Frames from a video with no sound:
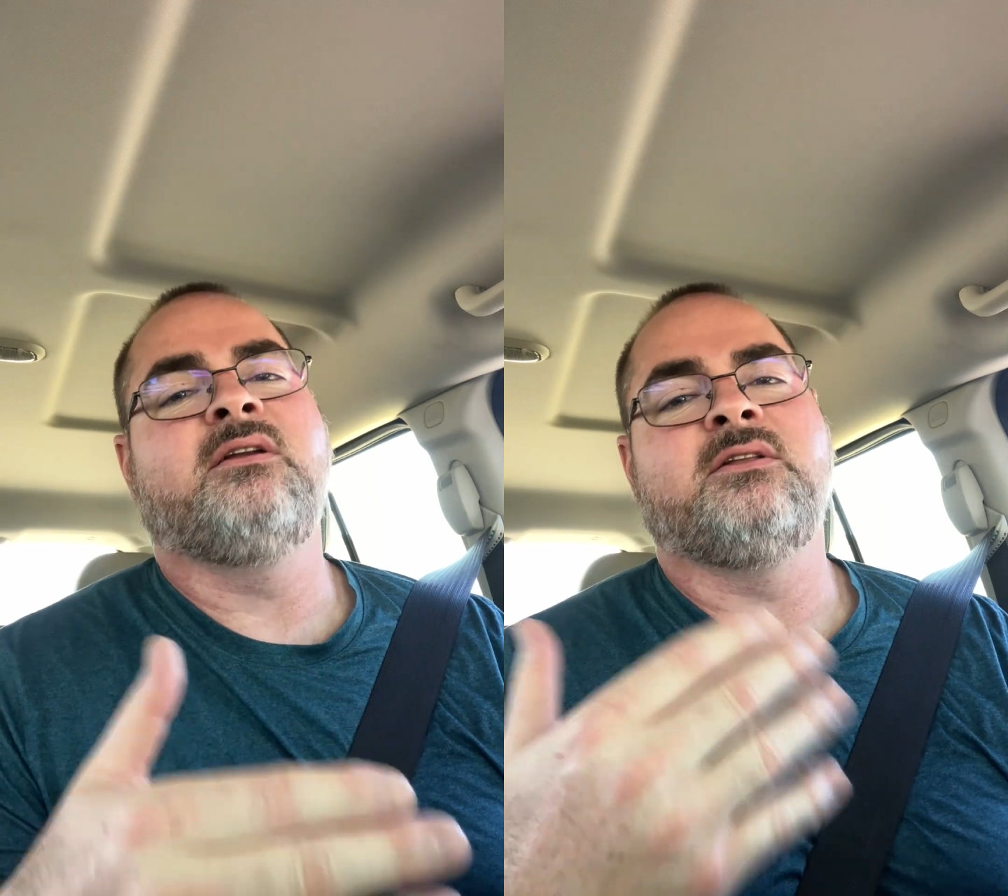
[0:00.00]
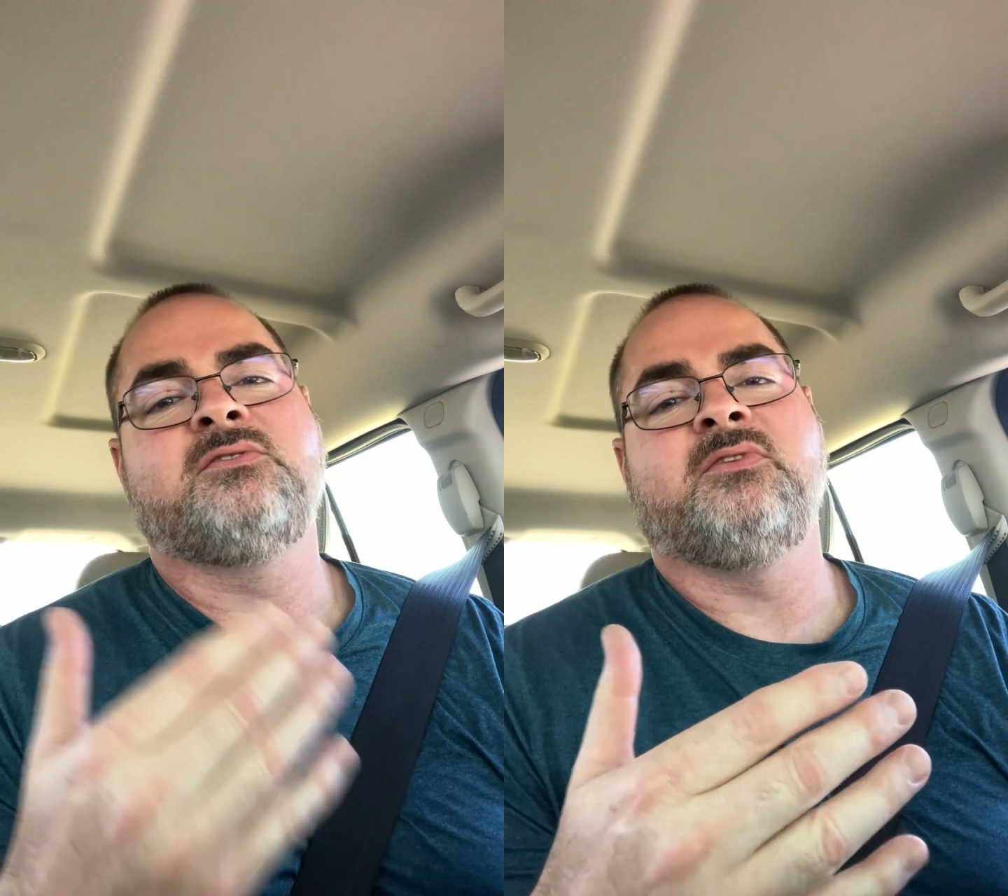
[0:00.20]

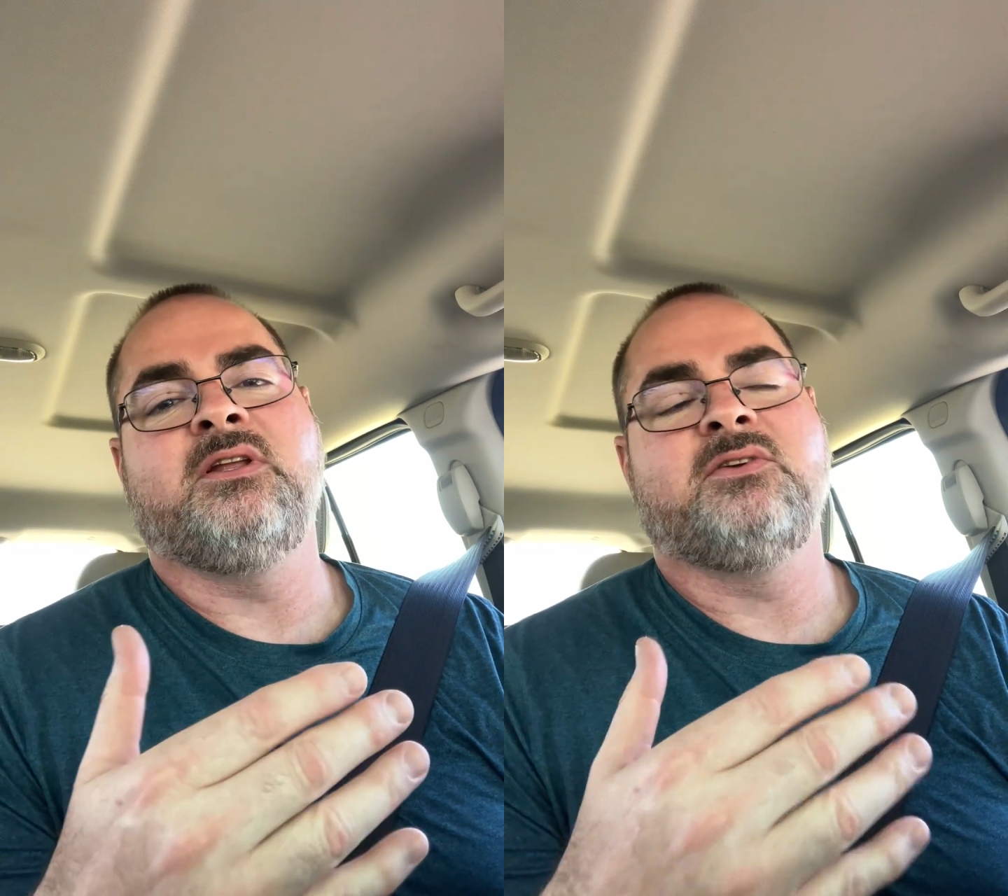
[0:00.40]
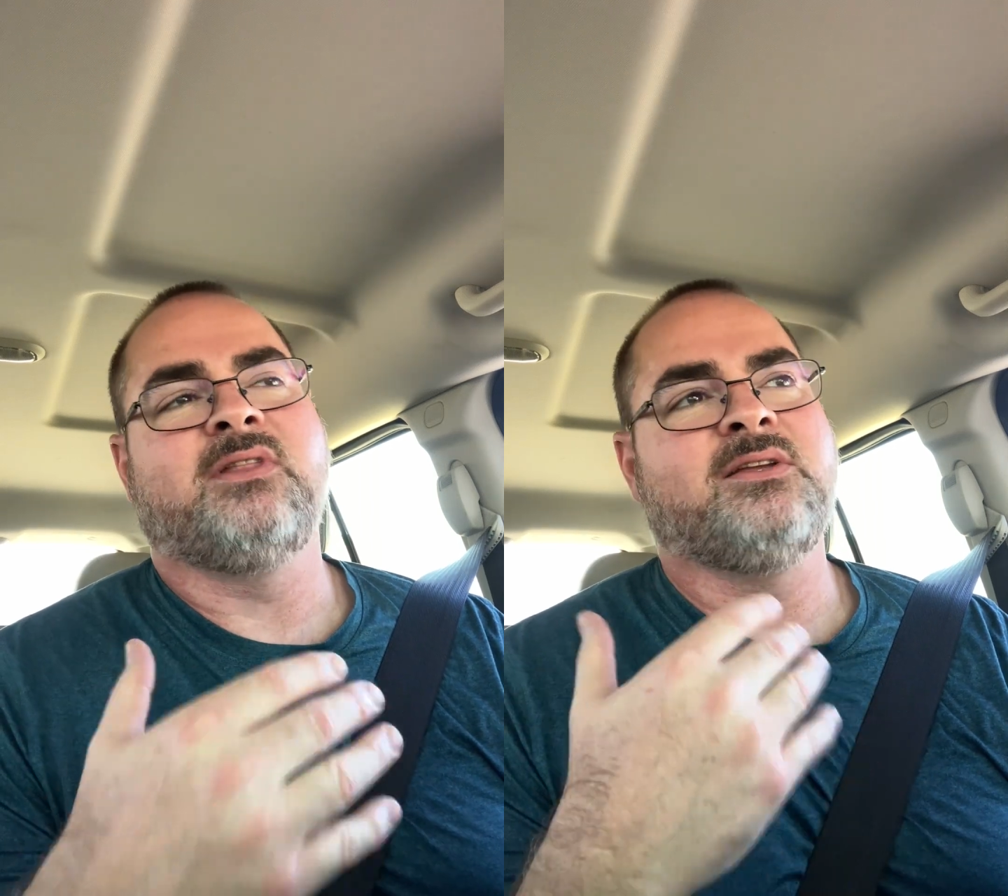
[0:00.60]
it is
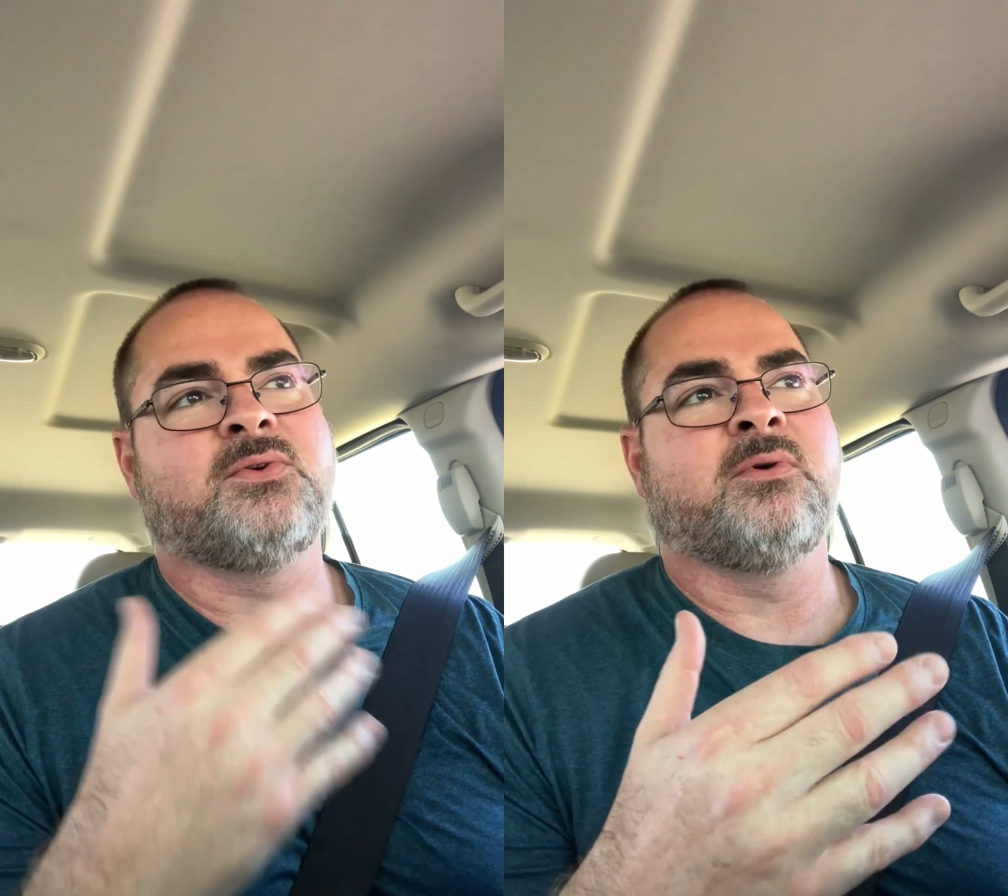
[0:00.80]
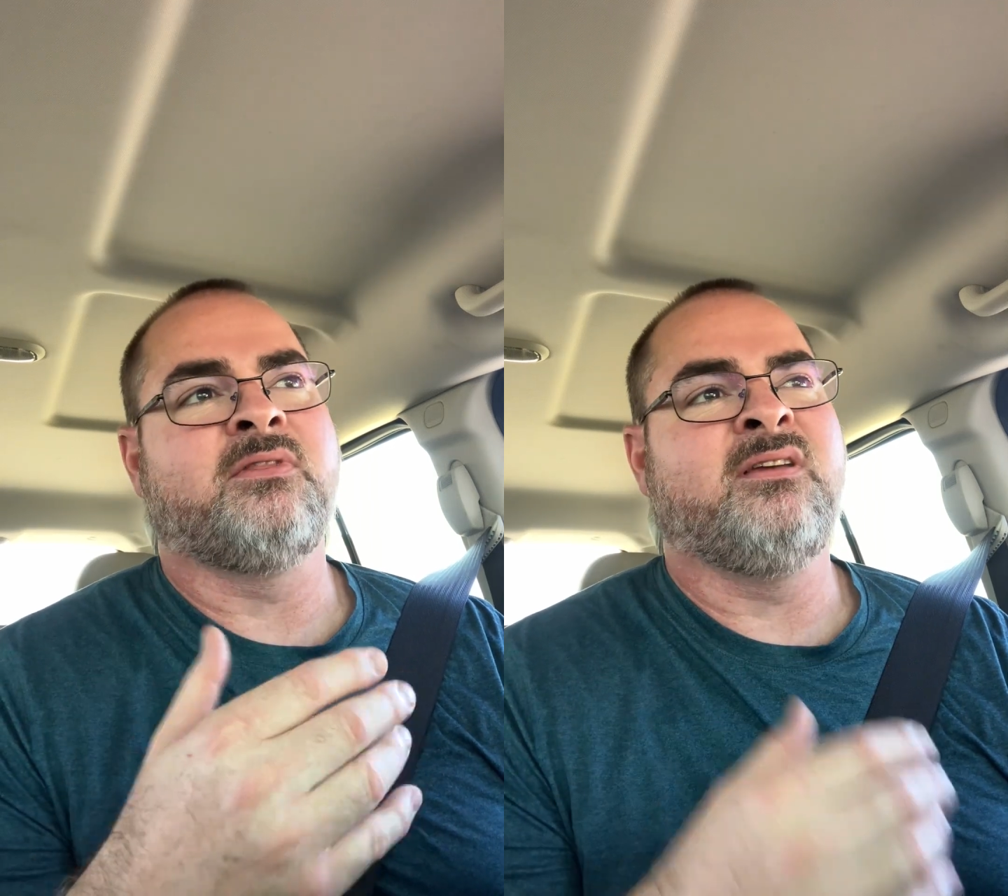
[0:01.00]
finished, that
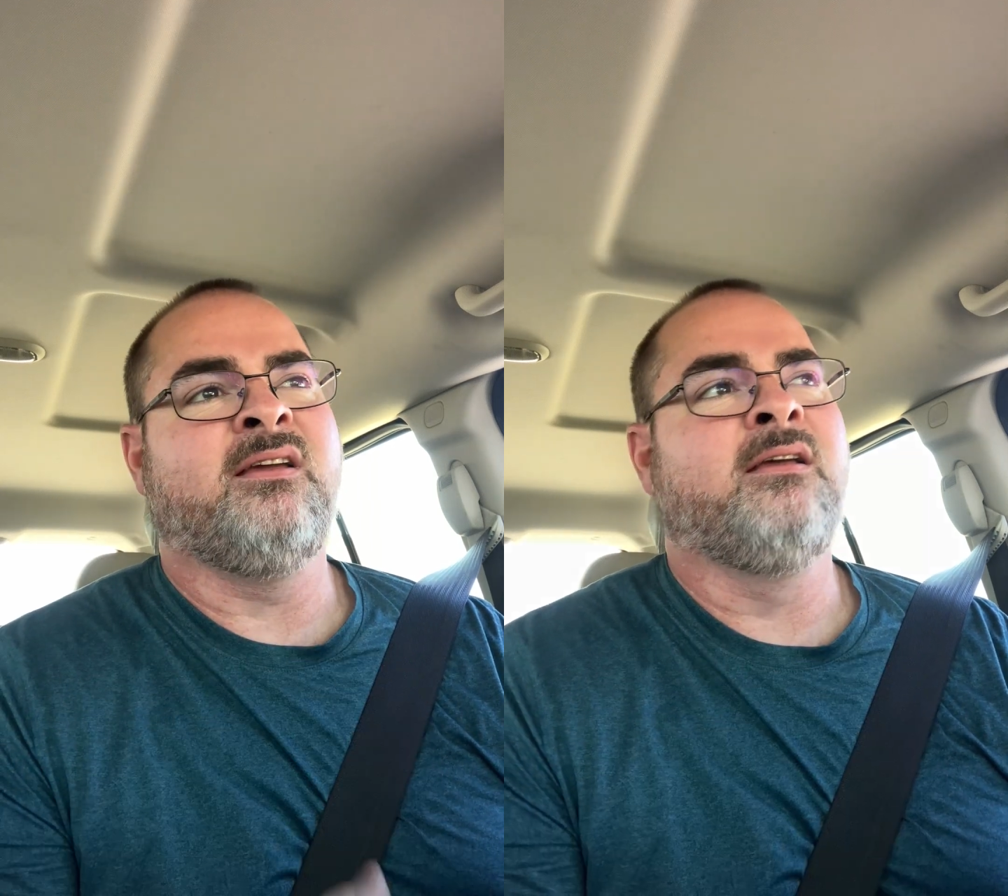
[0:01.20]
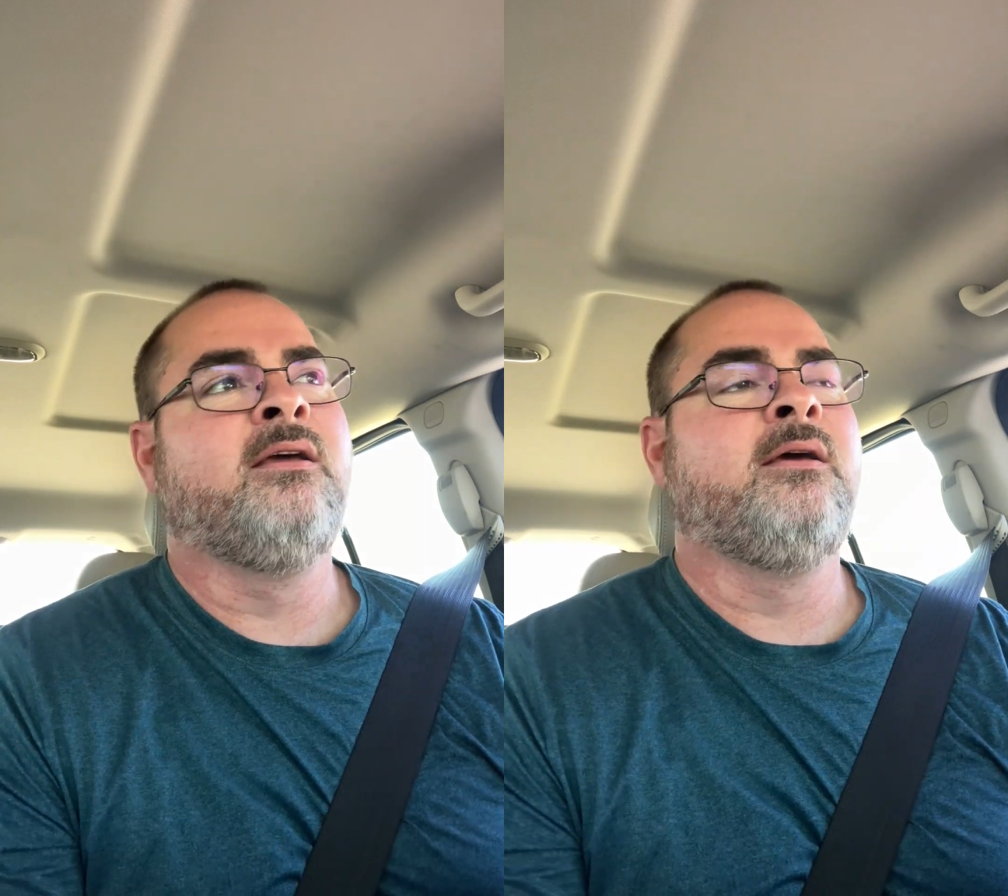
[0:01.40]
sort of thing.